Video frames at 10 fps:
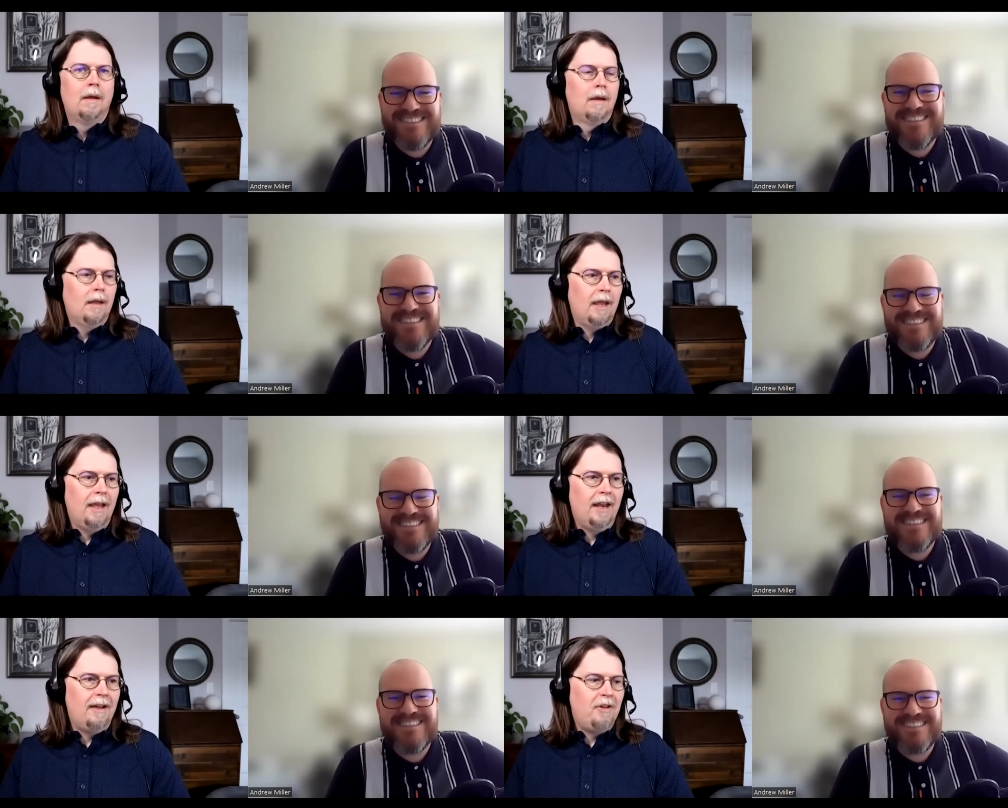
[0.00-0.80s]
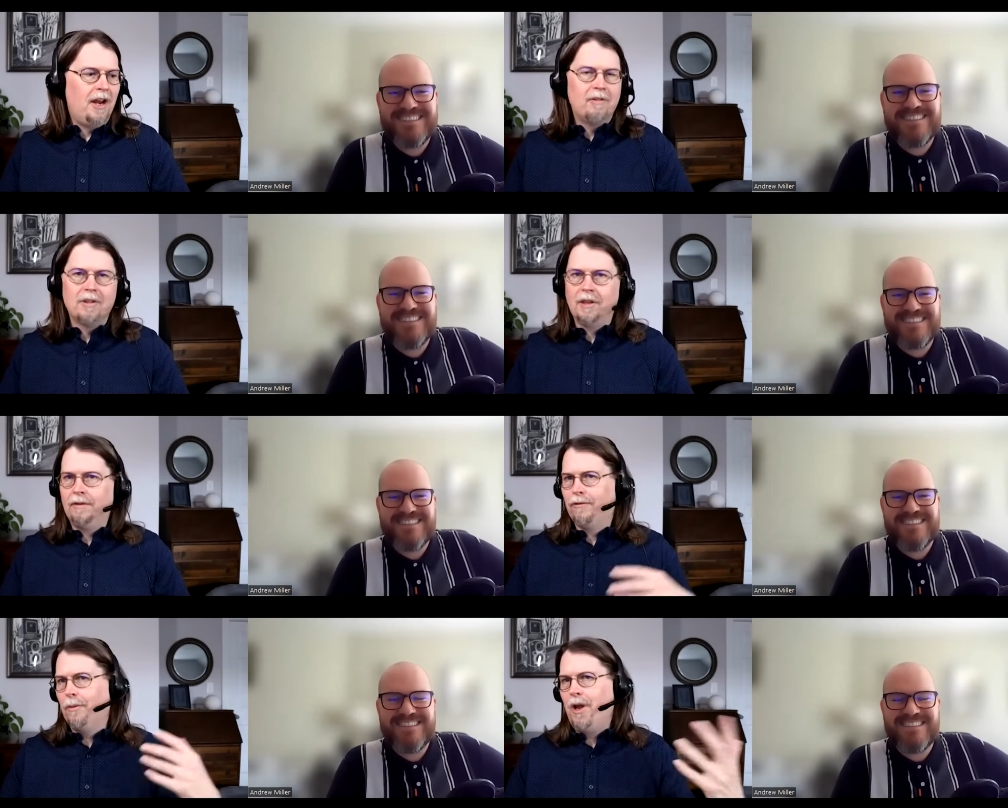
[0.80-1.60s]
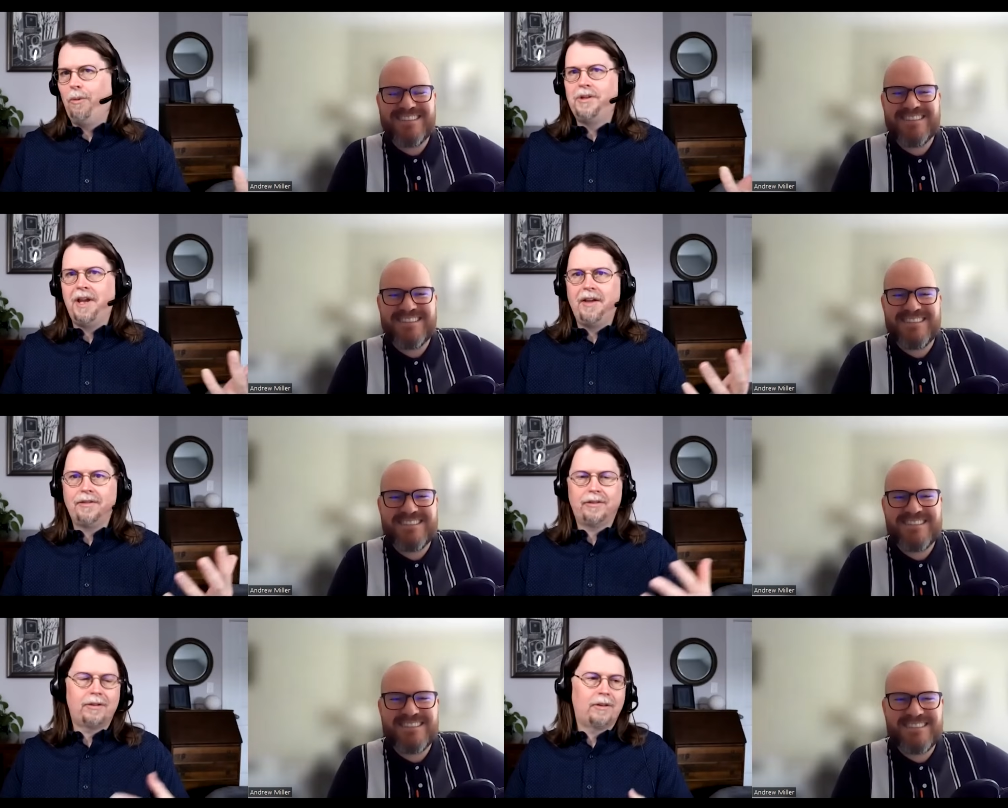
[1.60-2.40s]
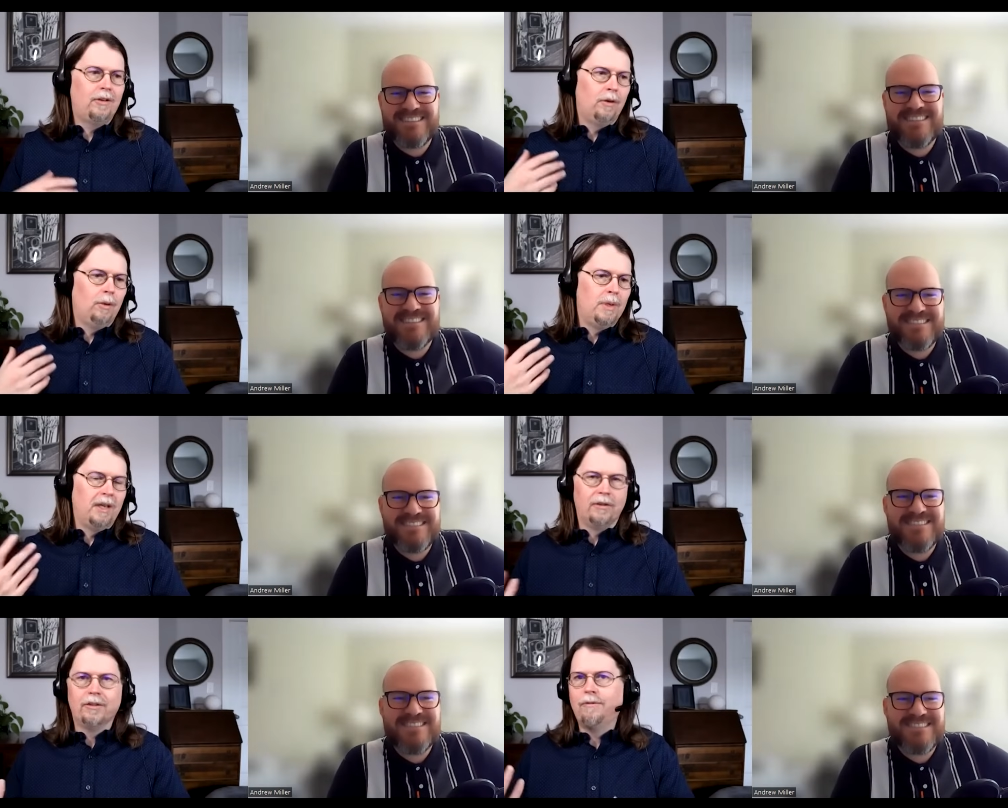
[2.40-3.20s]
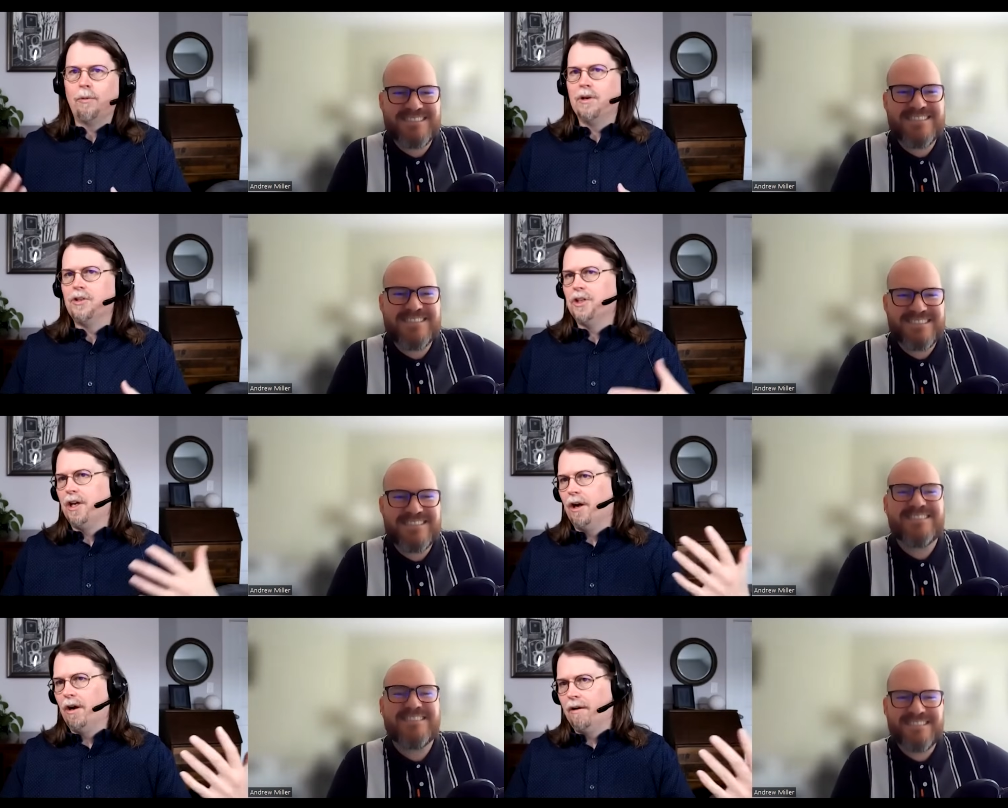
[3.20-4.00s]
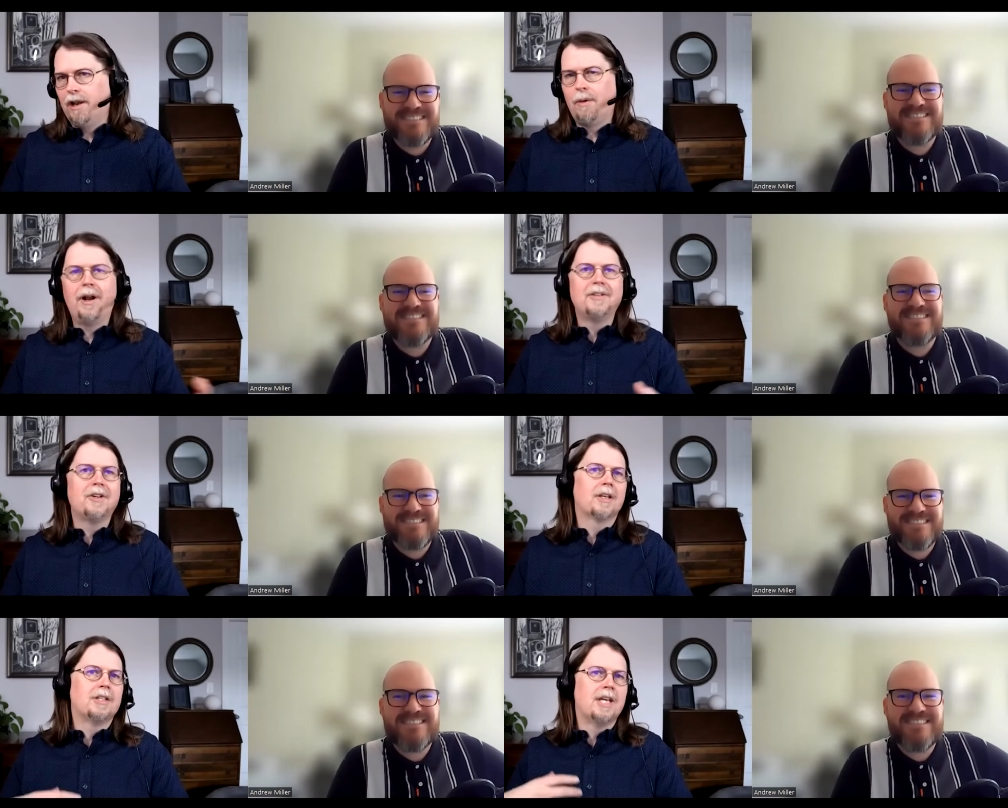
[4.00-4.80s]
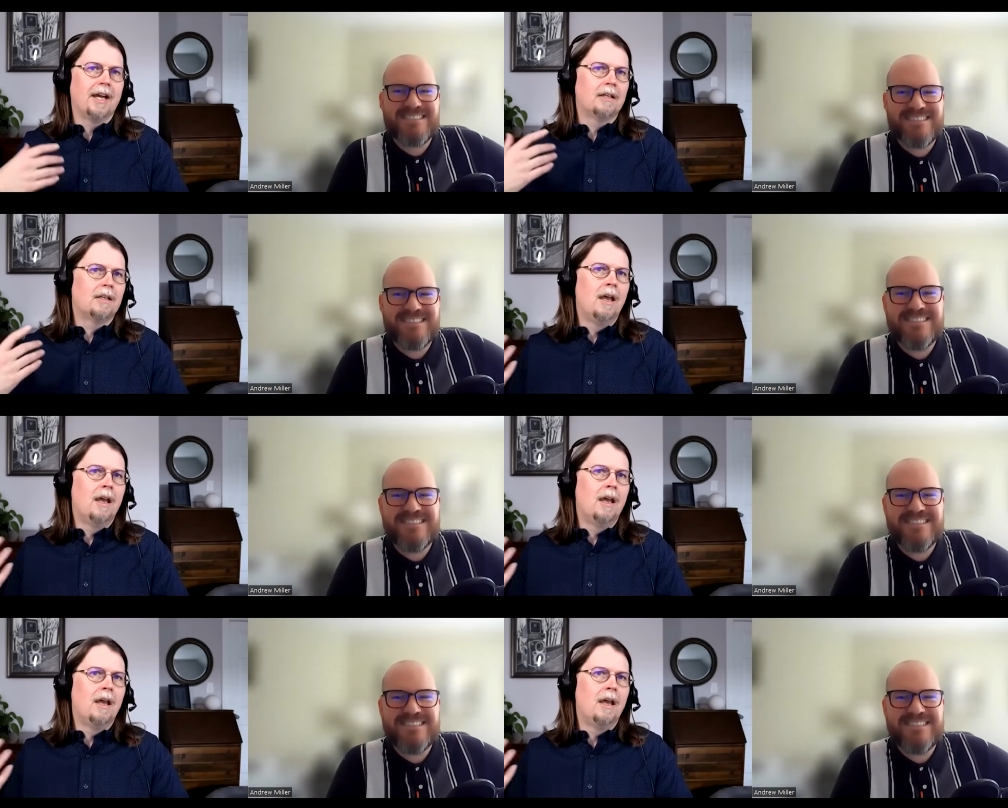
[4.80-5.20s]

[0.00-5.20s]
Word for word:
Speaker 1: And I've done everything from help desk to being a software engineer, enterprise architect,